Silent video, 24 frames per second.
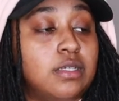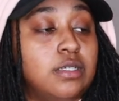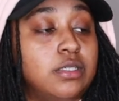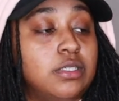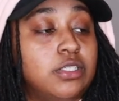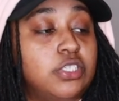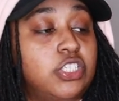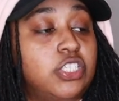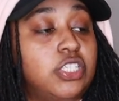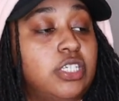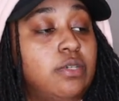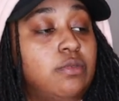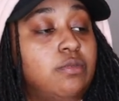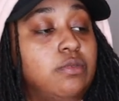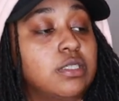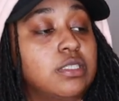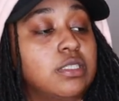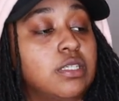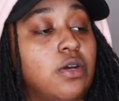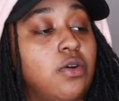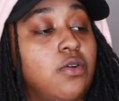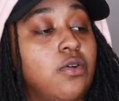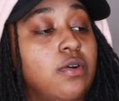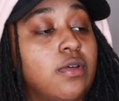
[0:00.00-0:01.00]
she
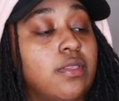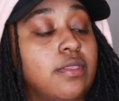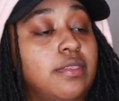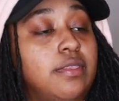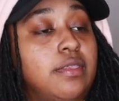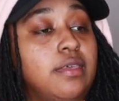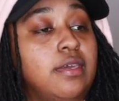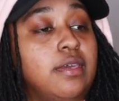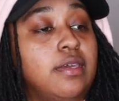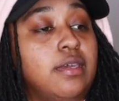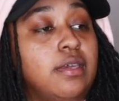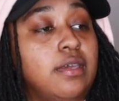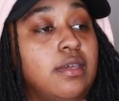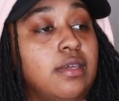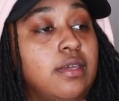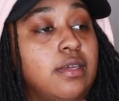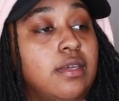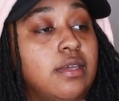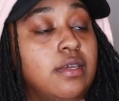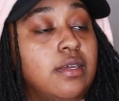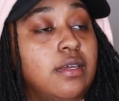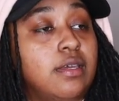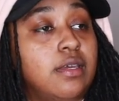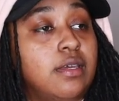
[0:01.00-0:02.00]
was on the
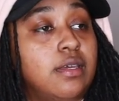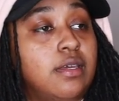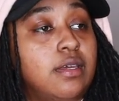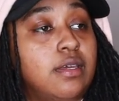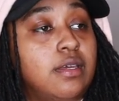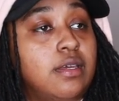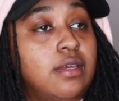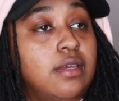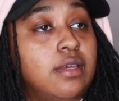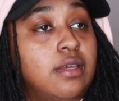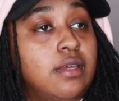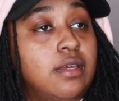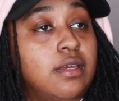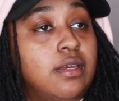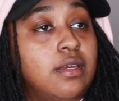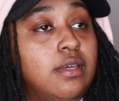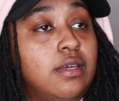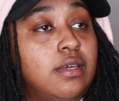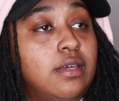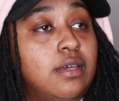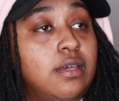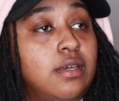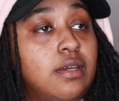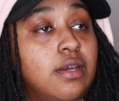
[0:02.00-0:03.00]

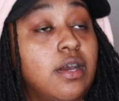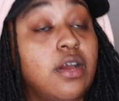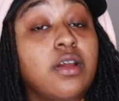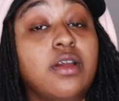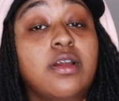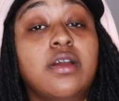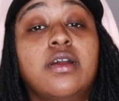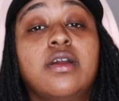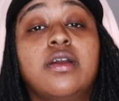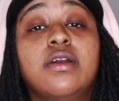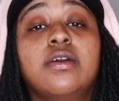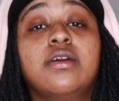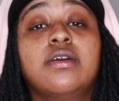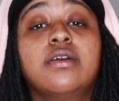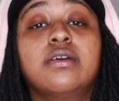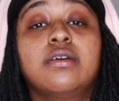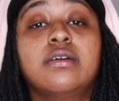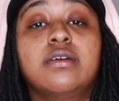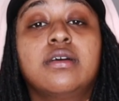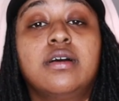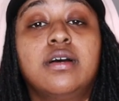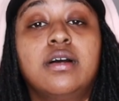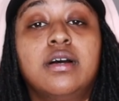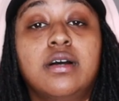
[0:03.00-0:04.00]
her
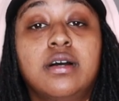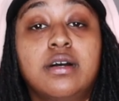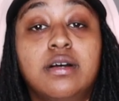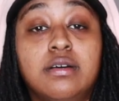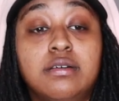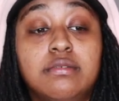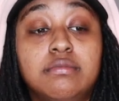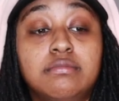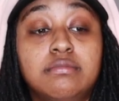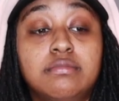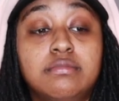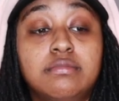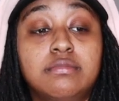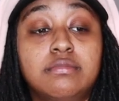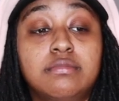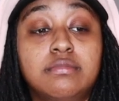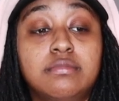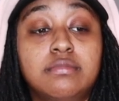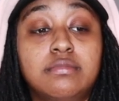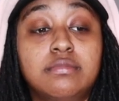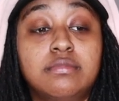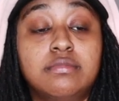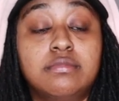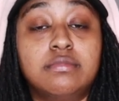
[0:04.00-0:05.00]
her uh,
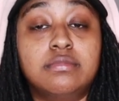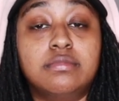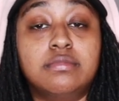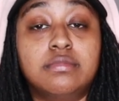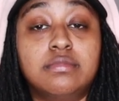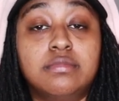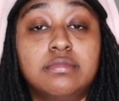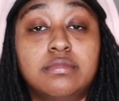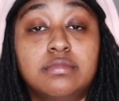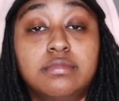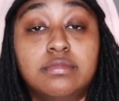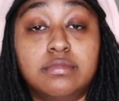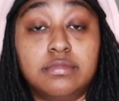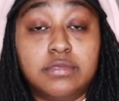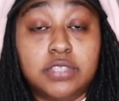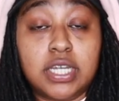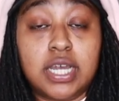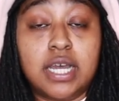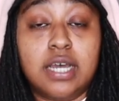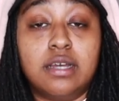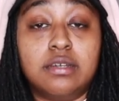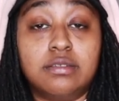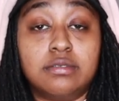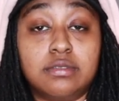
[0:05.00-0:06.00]

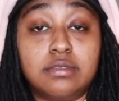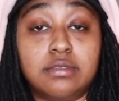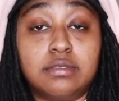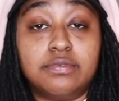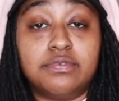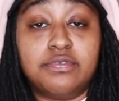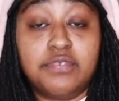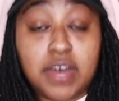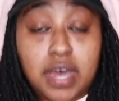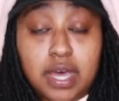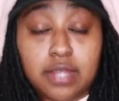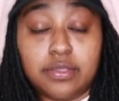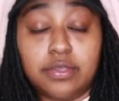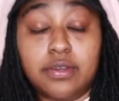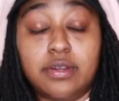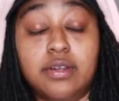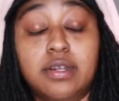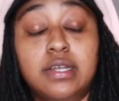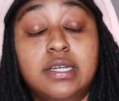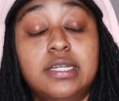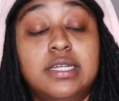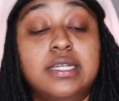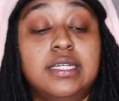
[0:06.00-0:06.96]
child's father,